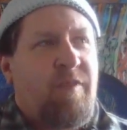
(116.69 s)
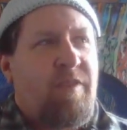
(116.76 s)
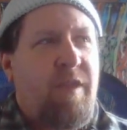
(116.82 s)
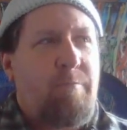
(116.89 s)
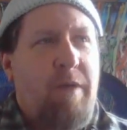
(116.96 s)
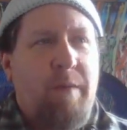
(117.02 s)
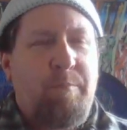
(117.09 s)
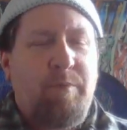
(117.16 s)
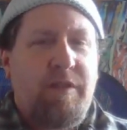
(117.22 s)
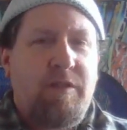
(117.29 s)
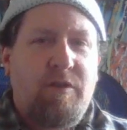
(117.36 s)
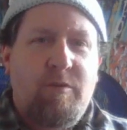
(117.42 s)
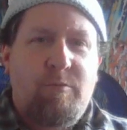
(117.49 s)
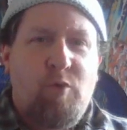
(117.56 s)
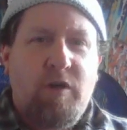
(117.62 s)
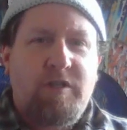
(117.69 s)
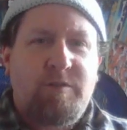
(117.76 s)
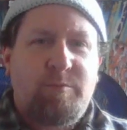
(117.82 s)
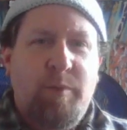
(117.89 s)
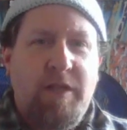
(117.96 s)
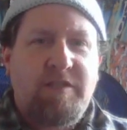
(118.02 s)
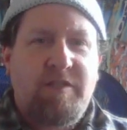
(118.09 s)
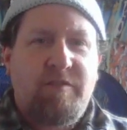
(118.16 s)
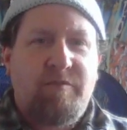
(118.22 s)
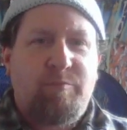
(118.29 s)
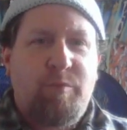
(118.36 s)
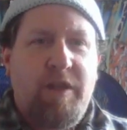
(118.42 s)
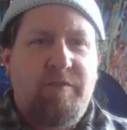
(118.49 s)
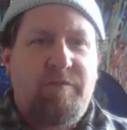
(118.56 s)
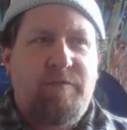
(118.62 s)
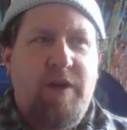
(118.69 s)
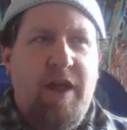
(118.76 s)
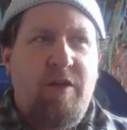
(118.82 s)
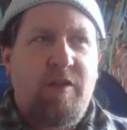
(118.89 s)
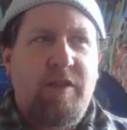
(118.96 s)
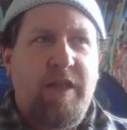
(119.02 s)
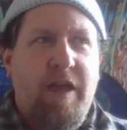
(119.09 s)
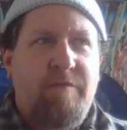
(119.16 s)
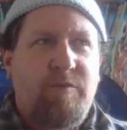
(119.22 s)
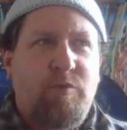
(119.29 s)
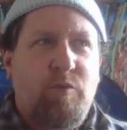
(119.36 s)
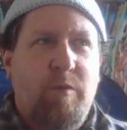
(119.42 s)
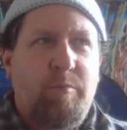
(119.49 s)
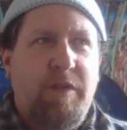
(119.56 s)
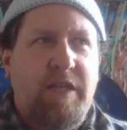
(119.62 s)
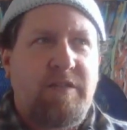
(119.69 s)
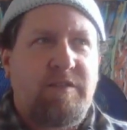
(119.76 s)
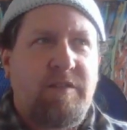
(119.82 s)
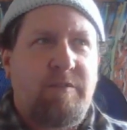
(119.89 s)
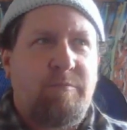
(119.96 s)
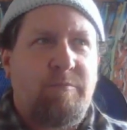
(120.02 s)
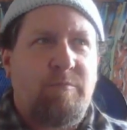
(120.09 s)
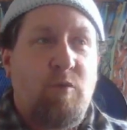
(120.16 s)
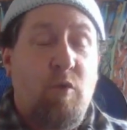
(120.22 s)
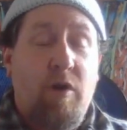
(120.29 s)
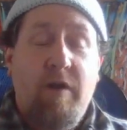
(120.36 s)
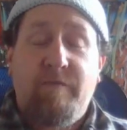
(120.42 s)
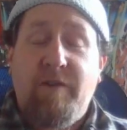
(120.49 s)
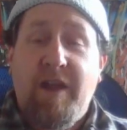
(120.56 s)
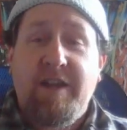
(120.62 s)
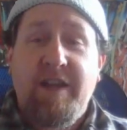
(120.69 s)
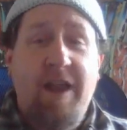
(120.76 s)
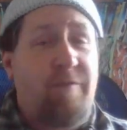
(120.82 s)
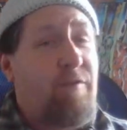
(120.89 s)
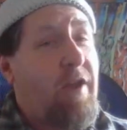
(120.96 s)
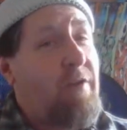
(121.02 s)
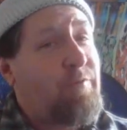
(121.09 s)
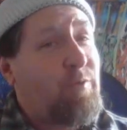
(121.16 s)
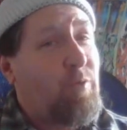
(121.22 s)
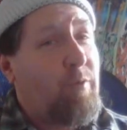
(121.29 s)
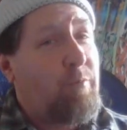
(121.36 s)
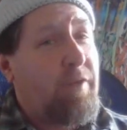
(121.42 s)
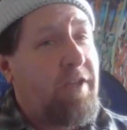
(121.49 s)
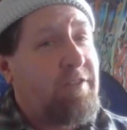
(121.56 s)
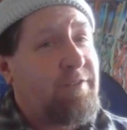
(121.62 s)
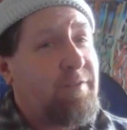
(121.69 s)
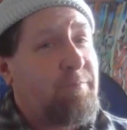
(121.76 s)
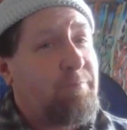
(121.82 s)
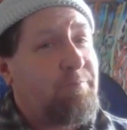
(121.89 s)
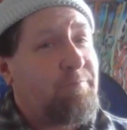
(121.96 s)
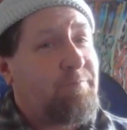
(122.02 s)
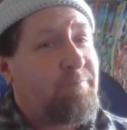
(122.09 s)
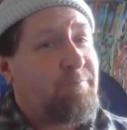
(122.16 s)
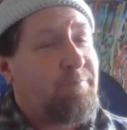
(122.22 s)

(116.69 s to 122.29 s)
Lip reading: They might be a little more expensive, but if I only have to replace them, or if I never have to replace them,